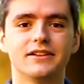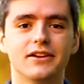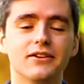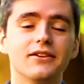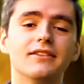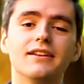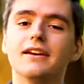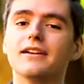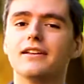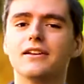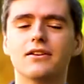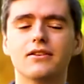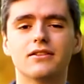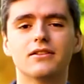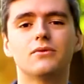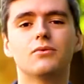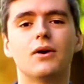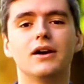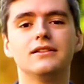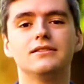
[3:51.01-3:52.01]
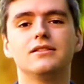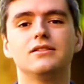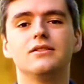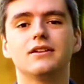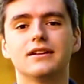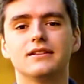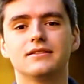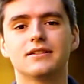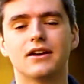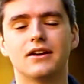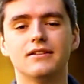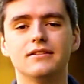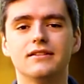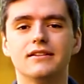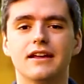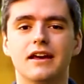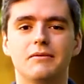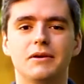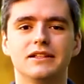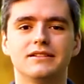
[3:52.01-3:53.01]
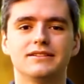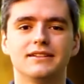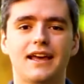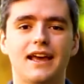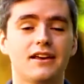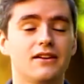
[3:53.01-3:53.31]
You're the ones who can turn to them and say,